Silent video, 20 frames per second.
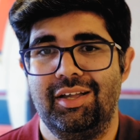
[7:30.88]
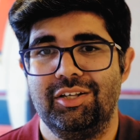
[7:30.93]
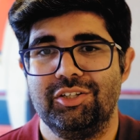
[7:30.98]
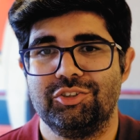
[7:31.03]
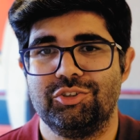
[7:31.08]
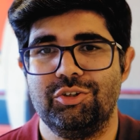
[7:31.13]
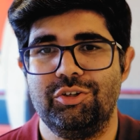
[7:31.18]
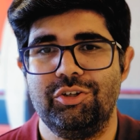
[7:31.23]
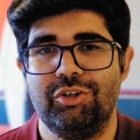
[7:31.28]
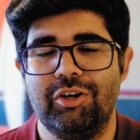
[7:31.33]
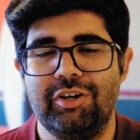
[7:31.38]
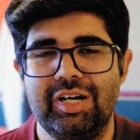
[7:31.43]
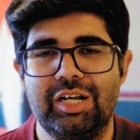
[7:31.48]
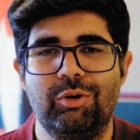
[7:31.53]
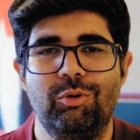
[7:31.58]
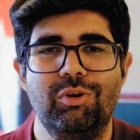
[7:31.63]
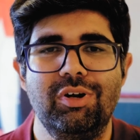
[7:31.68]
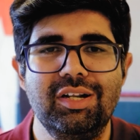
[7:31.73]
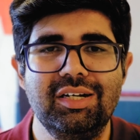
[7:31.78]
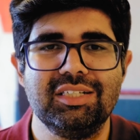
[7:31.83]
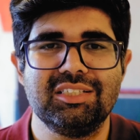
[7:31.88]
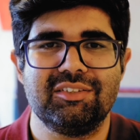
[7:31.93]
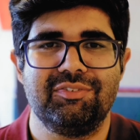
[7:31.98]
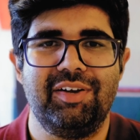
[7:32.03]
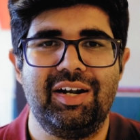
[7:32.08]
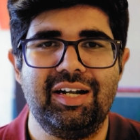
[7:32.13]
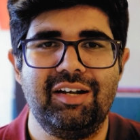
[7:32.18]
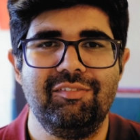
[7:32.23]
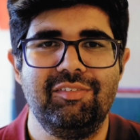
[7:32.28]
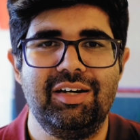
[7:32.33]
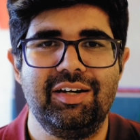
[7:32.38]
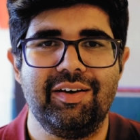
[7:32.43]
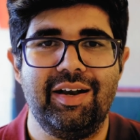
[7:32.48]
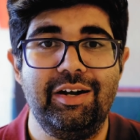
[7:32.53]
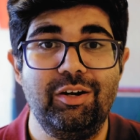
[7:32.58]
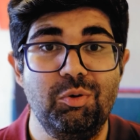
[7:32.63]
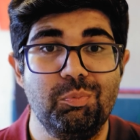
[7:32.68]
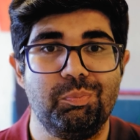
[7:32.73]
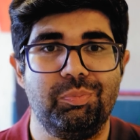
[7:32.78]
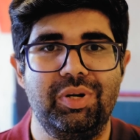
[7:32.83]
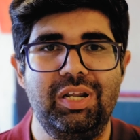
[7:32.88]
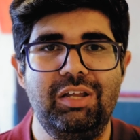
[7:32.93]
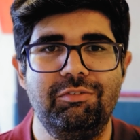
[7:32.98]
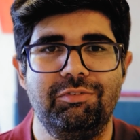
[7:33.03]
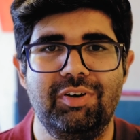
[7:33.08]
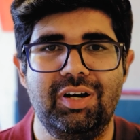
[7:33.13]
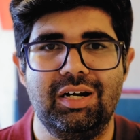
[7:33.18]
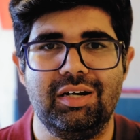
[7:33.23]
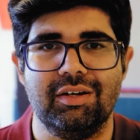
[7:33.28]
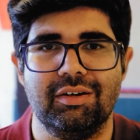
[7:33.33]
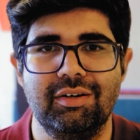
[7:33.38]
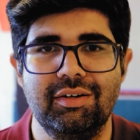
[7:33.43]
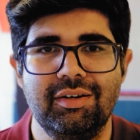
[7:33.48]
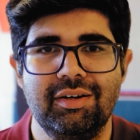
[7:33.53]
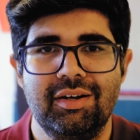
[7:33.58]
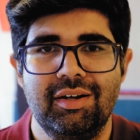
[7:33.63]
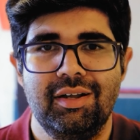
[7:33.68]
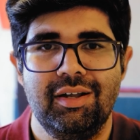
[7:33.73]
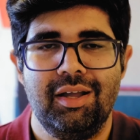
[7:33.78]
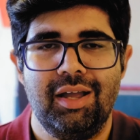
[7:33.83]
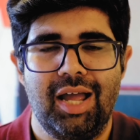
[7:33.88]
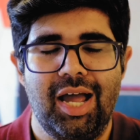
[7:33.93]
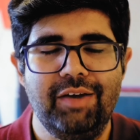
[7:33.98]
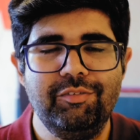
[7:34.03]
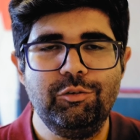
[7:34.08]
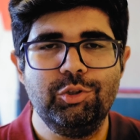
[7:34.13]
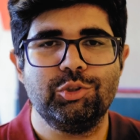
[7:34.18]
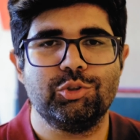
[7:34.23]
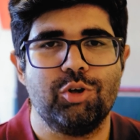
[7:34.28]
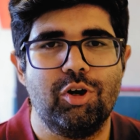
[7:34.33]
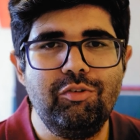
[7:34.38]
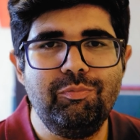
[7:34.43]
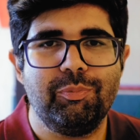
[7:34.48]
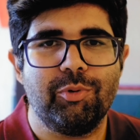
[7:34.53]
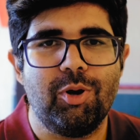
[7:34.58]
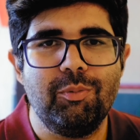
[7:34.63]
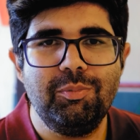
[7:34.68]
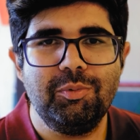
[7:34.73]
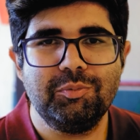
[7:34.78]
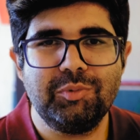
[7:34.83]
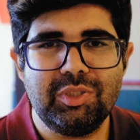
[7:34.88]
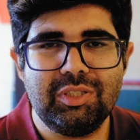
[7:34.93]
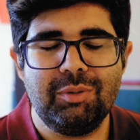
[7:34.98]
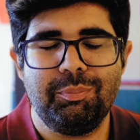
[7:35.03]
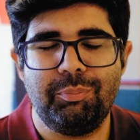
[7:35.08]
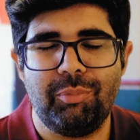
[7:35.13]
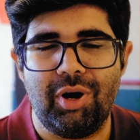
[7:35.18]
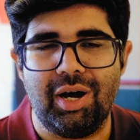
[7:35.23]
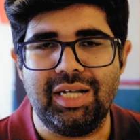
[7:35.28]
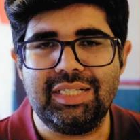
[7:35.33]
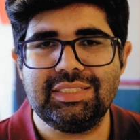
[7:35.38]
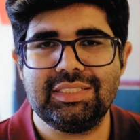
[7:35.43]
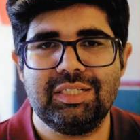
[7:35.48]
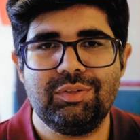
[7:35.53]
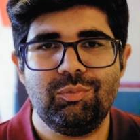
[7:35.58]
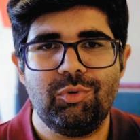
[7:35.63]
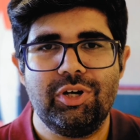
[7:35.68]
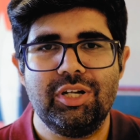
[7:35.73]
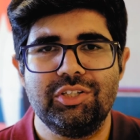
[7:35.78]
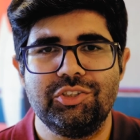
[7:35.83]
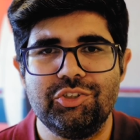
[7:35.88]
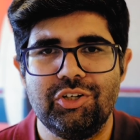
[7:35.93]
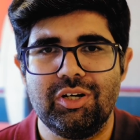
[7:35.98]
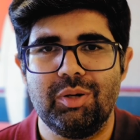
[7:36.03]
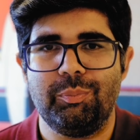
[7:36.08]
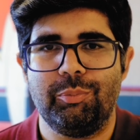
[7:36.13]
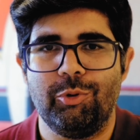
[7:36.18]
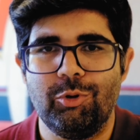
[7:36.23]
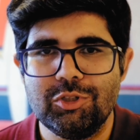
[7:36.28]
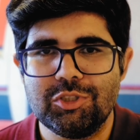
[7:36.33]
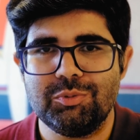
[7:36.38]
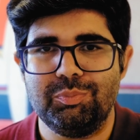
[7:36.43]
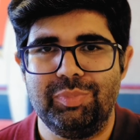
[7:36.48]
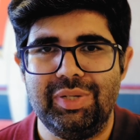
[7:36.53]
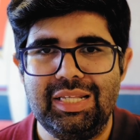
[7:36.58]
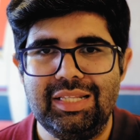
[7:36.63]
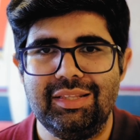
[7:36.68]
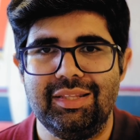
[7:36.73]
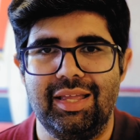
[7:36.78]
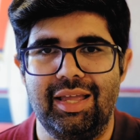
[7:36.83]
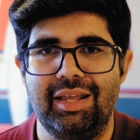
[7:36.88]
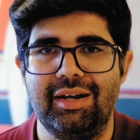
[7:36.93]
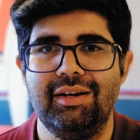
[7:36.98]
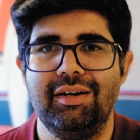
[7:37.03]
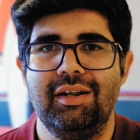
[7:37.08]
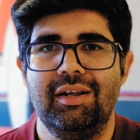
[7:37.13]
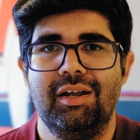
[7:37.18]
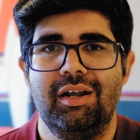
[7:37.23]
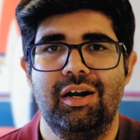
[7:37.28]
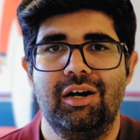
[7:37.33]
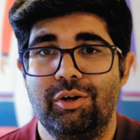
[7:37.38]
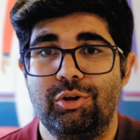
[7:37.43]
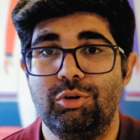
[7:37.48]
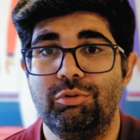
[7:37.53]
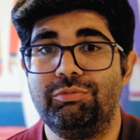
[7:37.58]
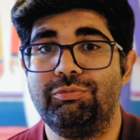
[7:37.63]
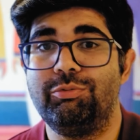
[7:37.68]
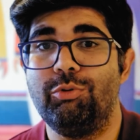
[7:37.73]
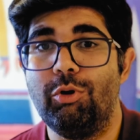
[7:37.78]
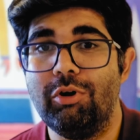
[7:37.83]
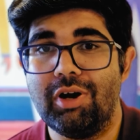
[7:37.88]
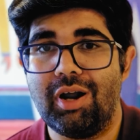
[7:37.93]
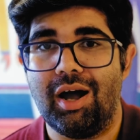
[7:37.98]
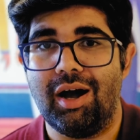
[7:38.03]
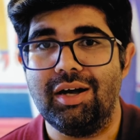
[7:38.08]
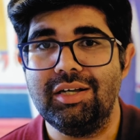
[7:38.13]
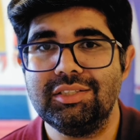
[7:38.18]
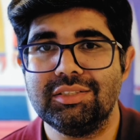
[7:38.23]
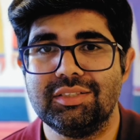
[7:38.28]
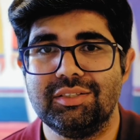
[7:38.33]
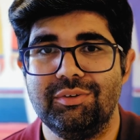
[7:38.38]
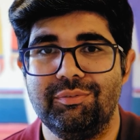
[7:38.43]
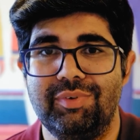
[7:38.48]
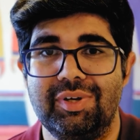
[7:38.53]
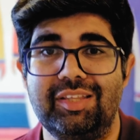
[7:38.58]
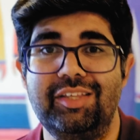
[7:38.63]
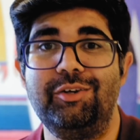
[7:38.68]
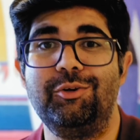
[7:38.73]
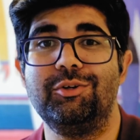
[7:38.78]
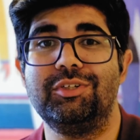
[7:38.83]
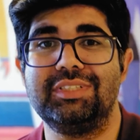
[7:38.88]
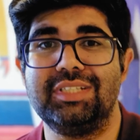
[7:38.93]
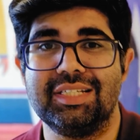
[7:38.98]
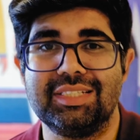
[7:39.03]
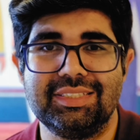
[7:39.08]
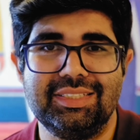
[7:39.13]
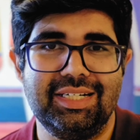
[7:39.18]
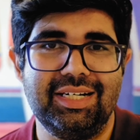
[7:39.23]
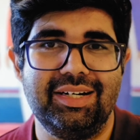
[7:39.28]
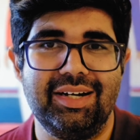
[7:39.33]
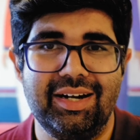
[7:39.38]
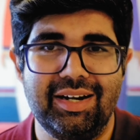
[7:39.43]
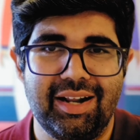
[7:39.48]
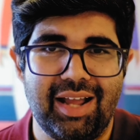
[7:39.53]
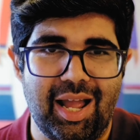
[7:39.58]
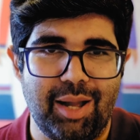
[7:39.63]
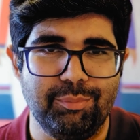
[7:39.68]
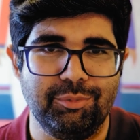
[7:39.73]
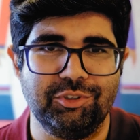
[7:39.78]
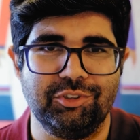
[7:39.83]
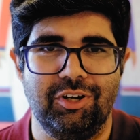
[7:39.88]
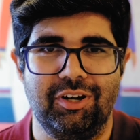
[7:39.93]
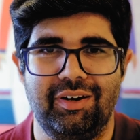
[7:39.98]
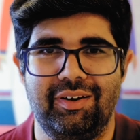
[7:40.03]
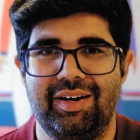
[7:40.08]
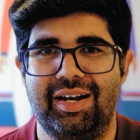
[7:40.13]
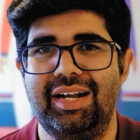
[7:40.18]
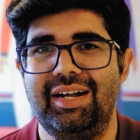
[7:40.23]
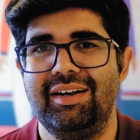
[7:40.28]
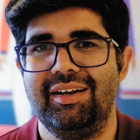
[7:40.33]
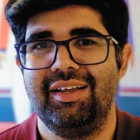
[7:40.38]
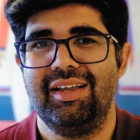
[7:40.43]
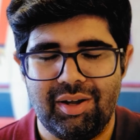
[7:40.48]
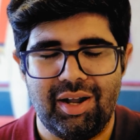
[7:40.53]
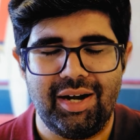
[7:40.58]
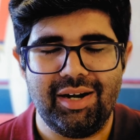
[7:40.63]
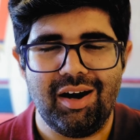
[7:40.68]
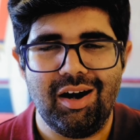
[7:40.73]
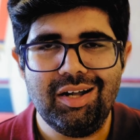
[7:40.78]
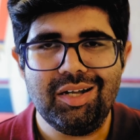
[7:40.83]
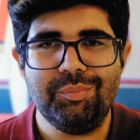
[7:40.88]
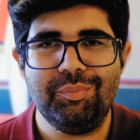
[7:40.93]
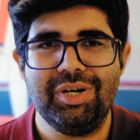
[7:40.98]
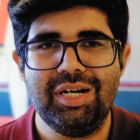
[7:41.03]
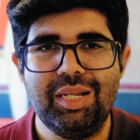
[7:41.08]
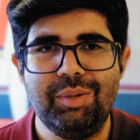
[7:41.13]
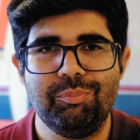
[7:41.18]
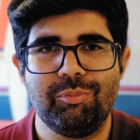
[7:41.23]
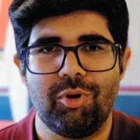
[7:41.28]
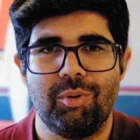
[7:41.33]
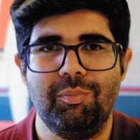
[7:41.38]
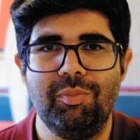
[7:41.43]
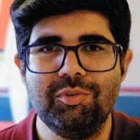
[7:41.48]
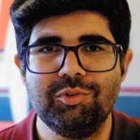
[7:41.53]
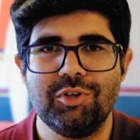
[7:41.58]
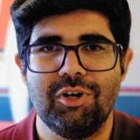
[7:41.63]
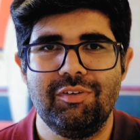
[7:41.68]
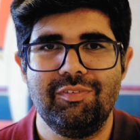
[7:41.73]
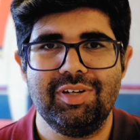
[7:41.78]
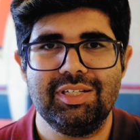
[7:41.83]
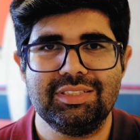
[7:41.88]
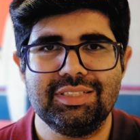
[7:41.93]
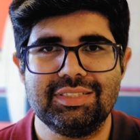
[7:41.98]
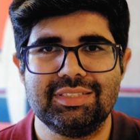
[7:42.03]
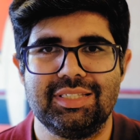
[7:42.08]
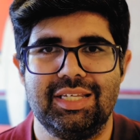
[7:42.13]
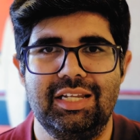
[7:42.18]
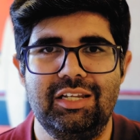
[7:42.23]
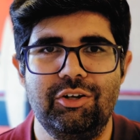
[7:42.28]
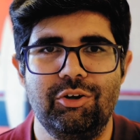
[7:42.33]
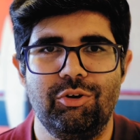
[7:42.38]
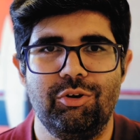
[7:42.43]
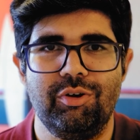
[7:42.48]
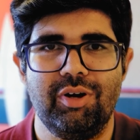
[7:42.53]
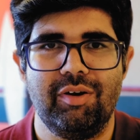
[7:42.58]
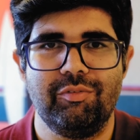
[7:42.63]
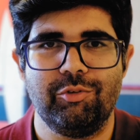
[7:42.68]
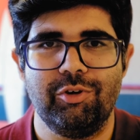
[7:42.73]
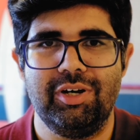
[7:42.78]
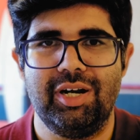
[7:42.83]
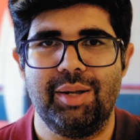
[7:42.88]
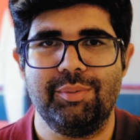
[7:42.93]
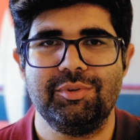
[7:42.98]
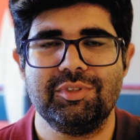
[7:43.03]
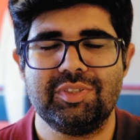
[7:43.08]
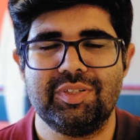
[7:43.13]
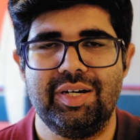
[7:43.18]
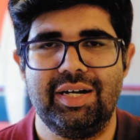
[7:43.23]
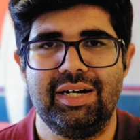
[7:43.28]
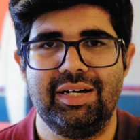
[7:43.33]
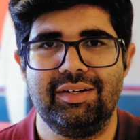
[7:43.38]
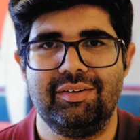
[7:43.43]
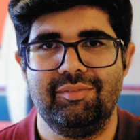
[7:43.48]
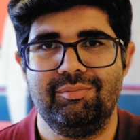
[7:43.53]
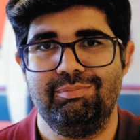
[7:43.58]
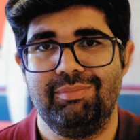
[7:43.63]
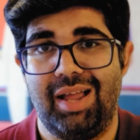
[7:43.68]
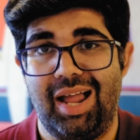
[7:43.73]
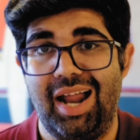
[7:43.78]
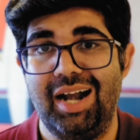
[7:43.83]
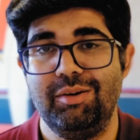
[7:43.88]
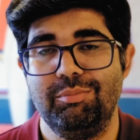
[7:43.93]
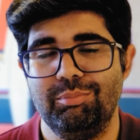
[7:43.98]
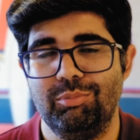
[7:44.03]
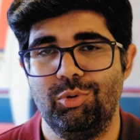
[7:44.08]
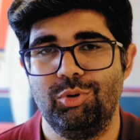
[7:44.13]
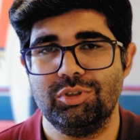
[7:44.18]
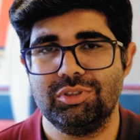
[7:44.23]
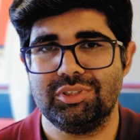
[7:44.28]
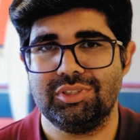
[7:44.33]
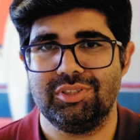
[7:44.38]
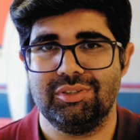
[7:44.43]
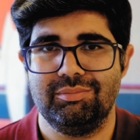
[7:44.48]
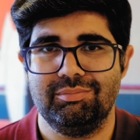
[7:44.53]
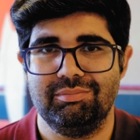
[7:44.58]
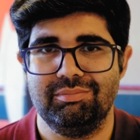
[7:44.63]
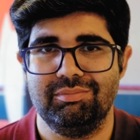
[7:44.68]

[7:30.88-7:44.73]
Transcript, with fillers: So your recruiter is effectively trying to pre-filter, have you solved problems in the past and what has your approach been there, to forecast whether you would succeed at Amazon, right? And ultimately, problem solving is a skill you're going to have to demonstrate at most